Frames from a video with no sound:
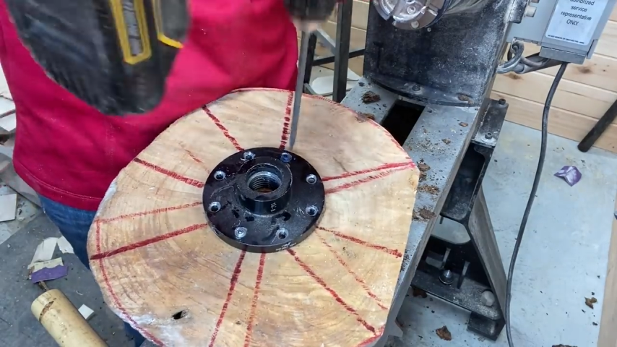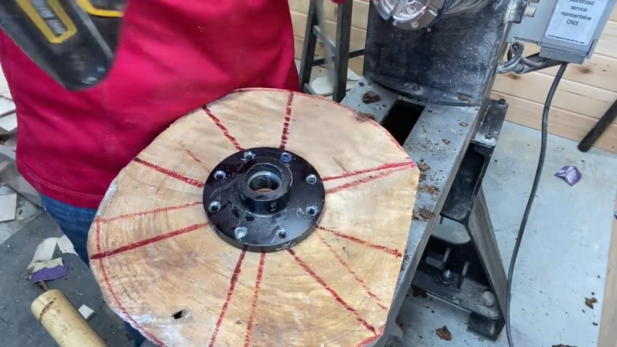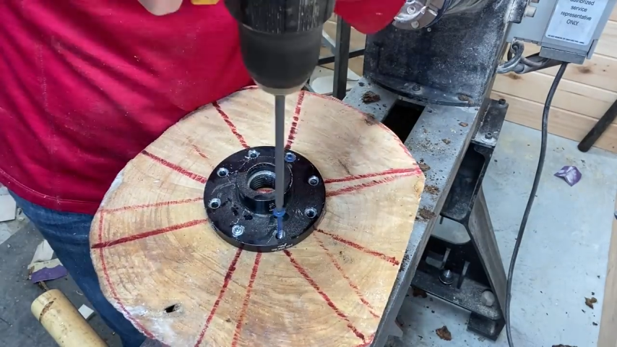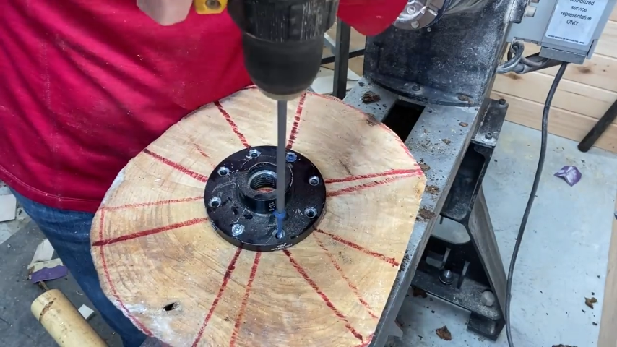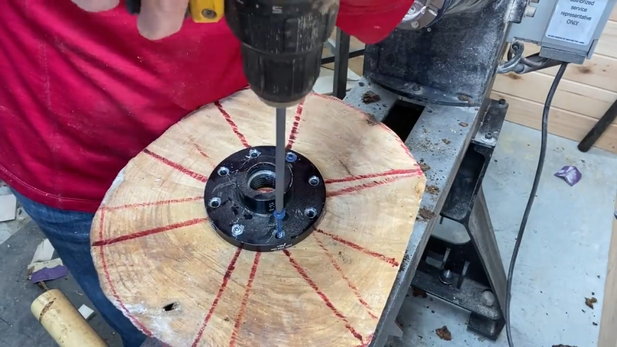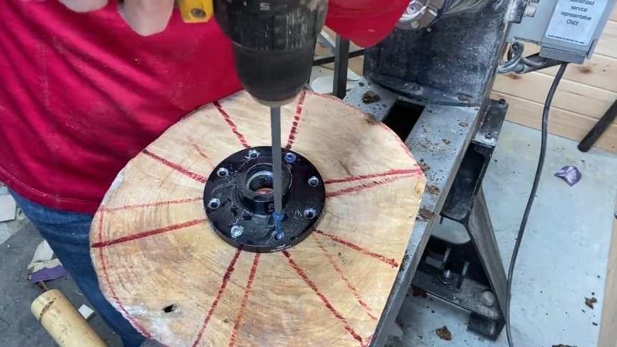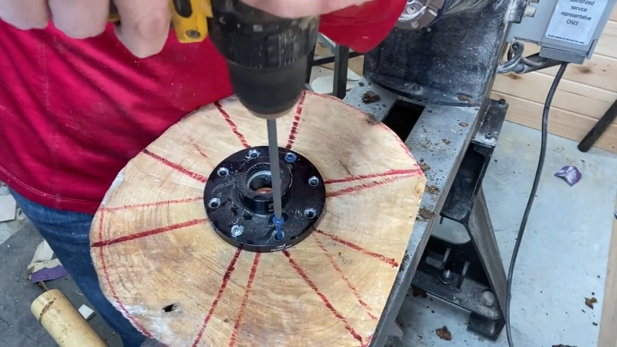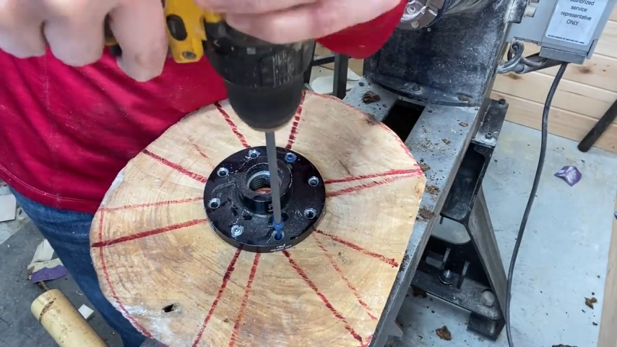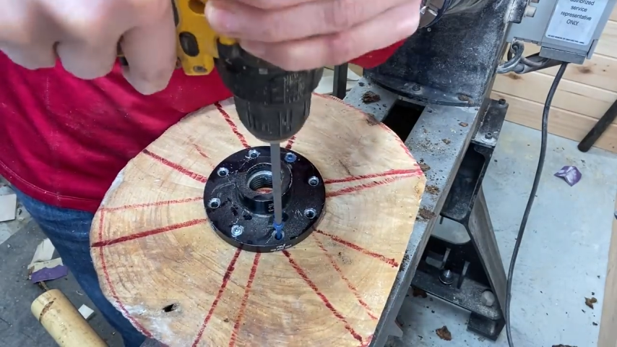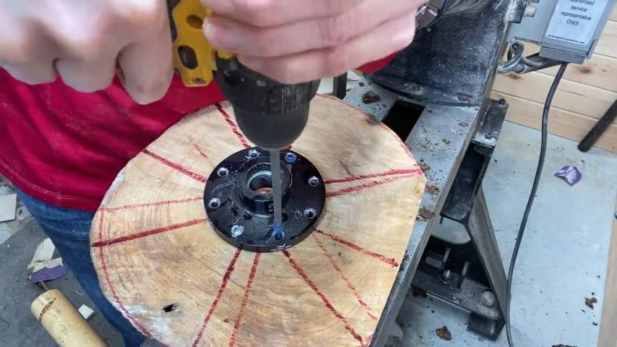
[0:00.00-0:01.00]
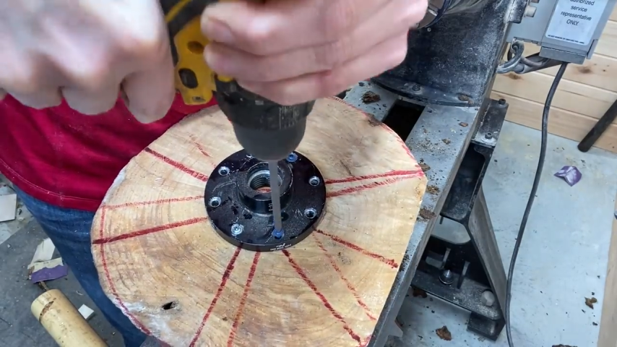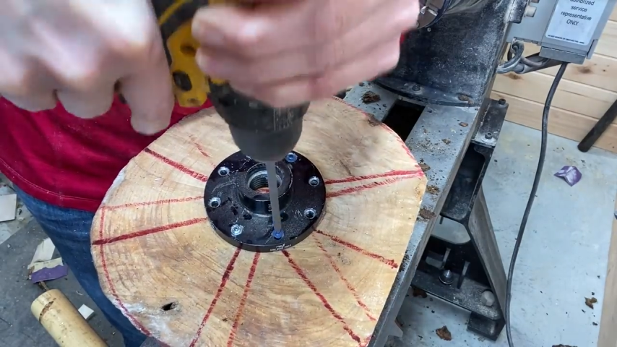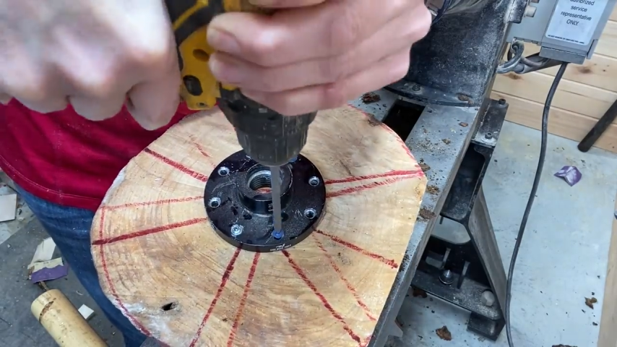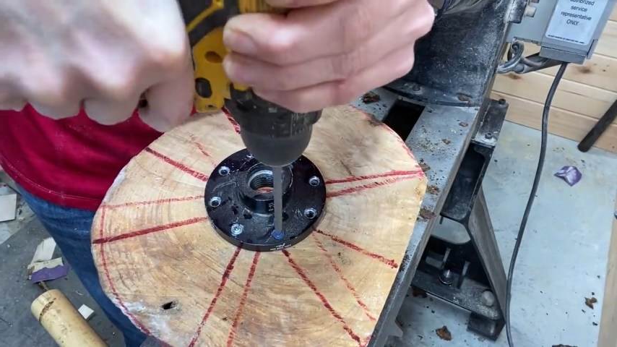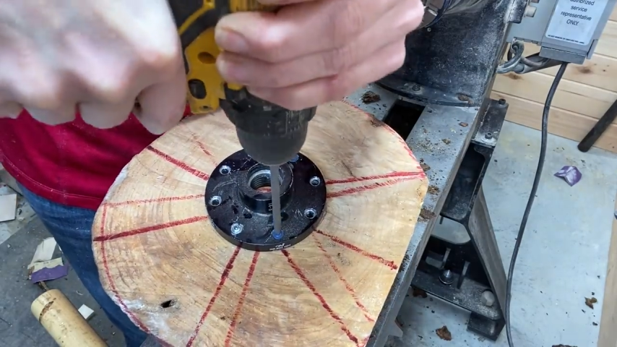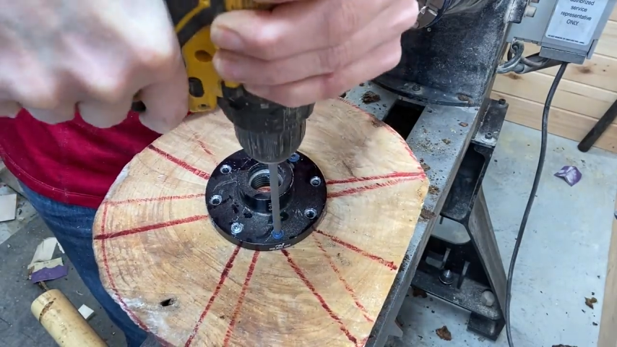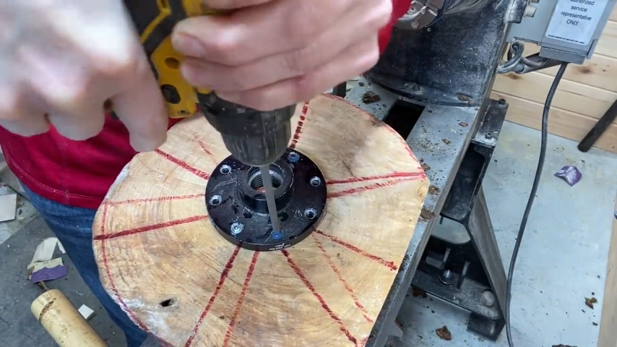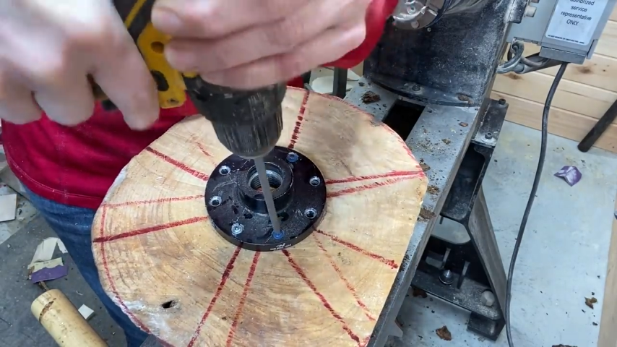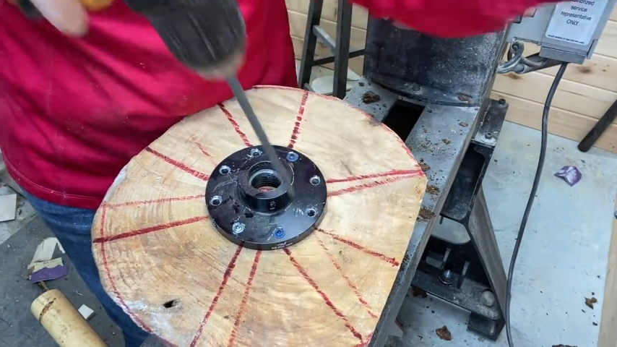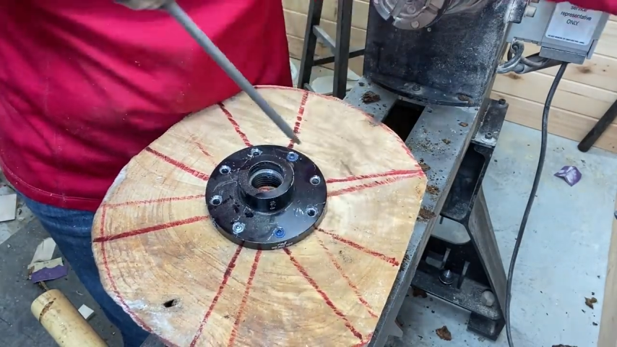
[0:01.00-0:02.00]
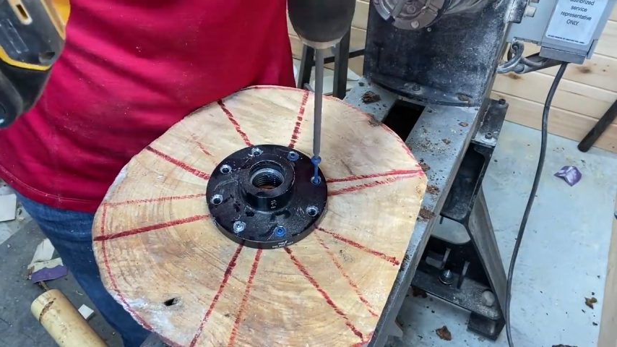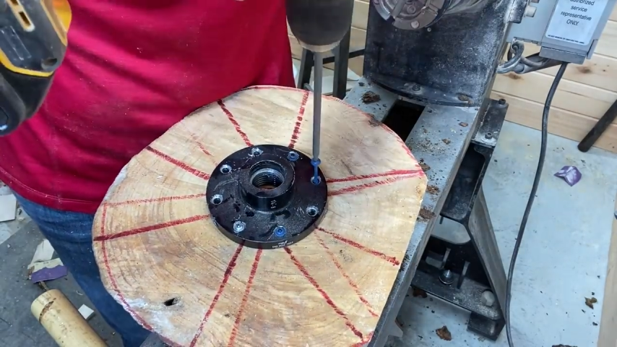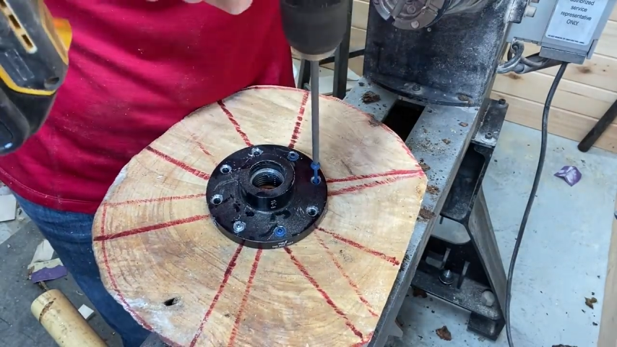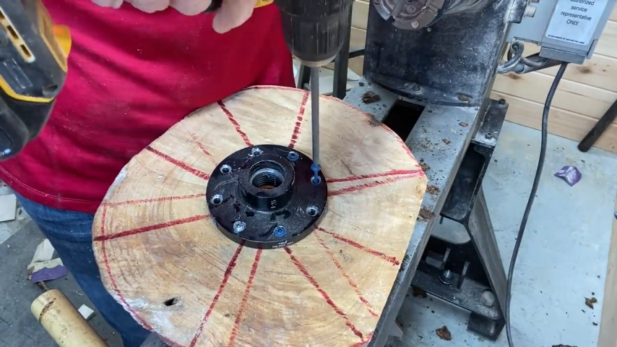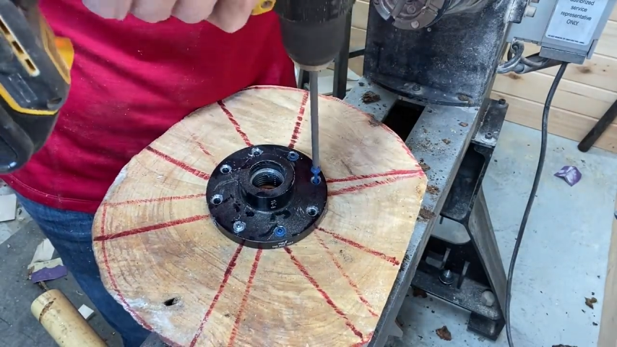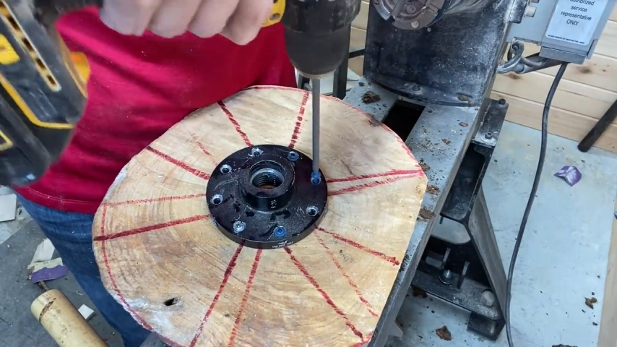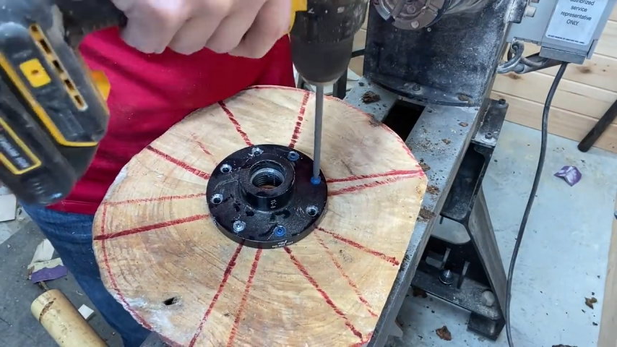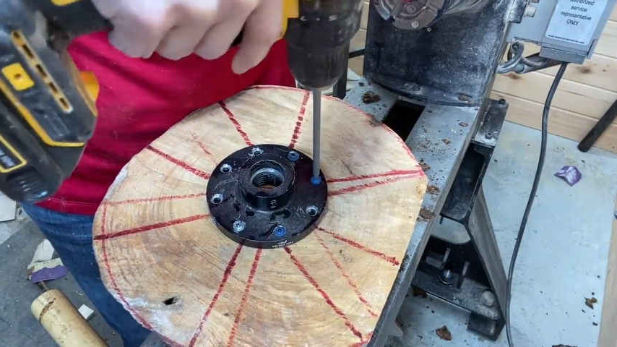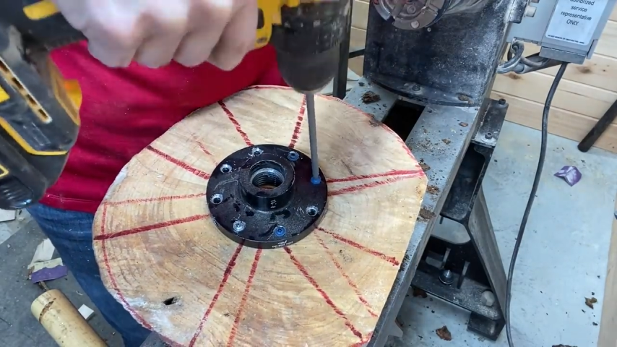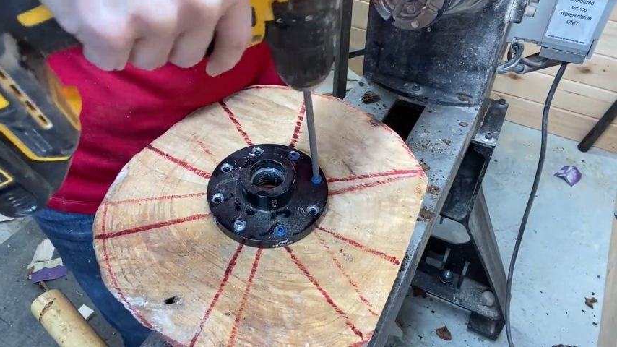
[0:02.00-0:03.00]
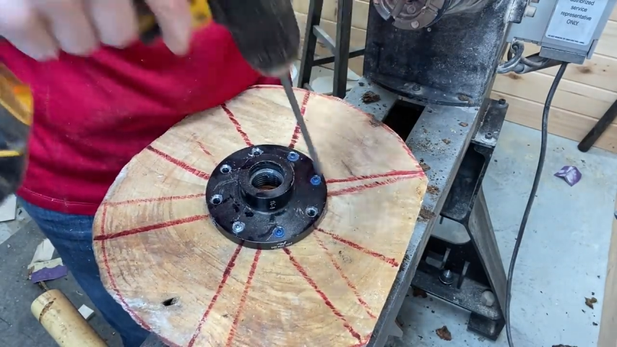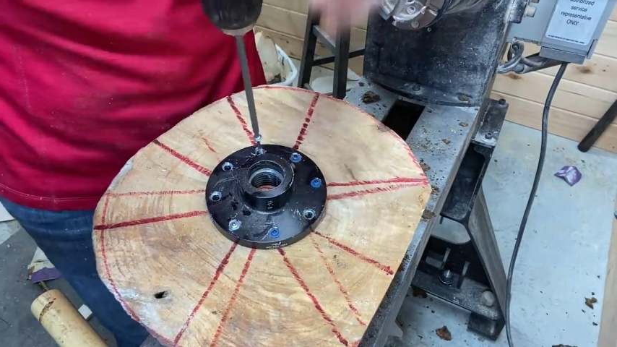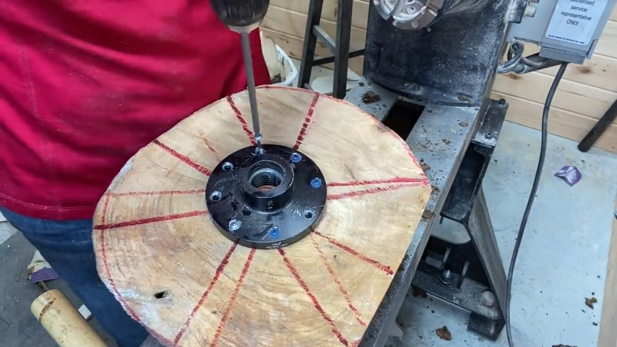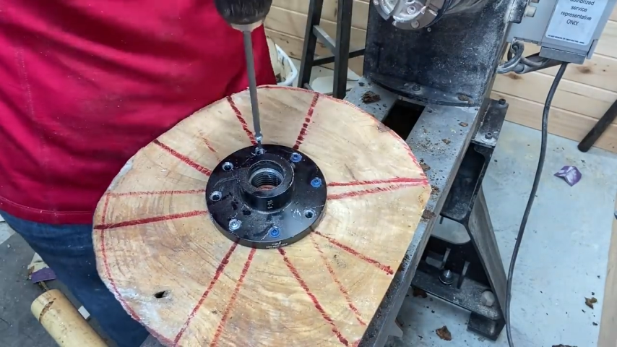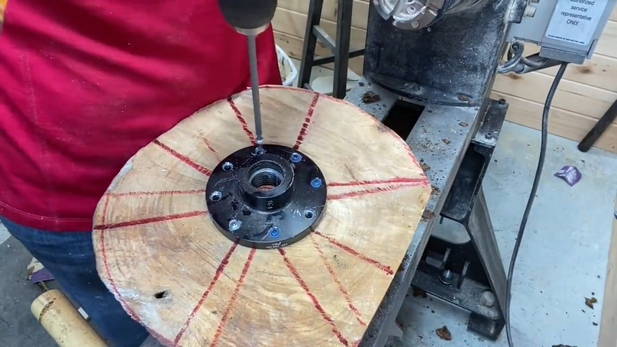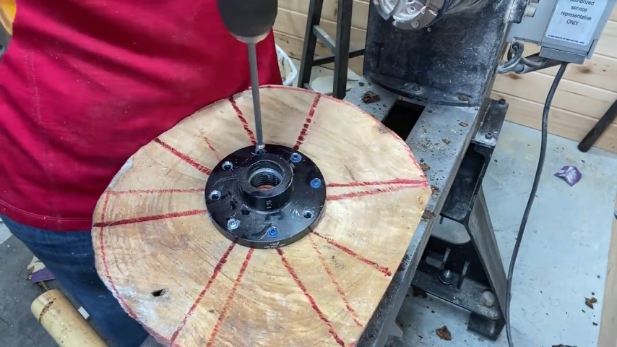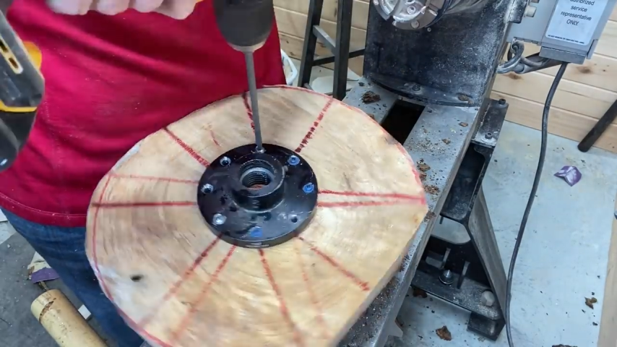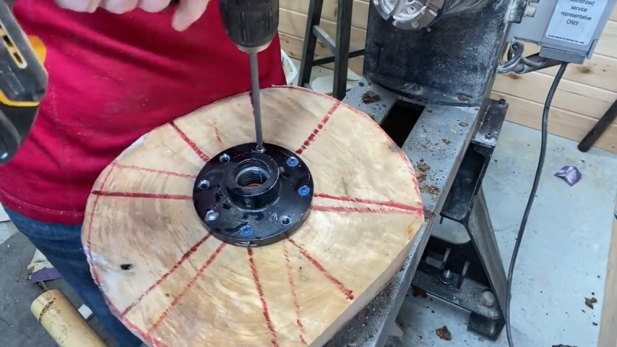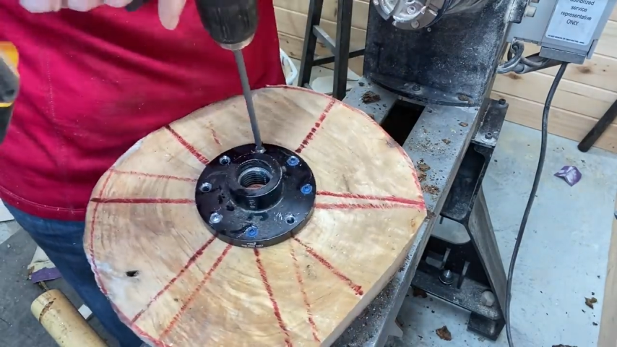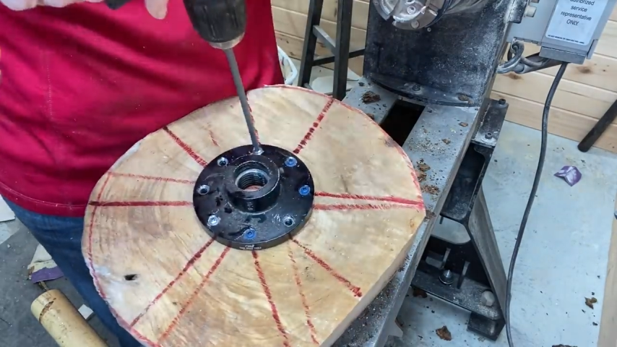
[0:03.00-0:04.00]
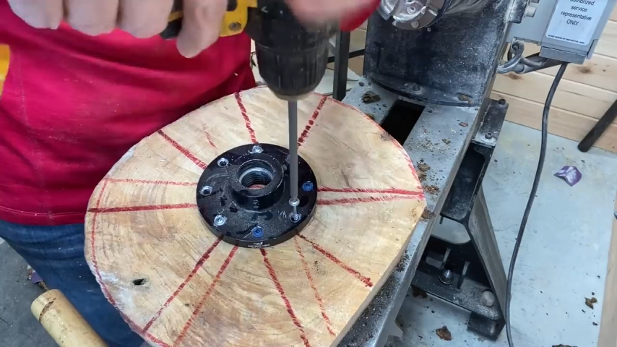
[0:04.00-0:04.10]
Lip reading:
No face is visible, so there are no lips to read.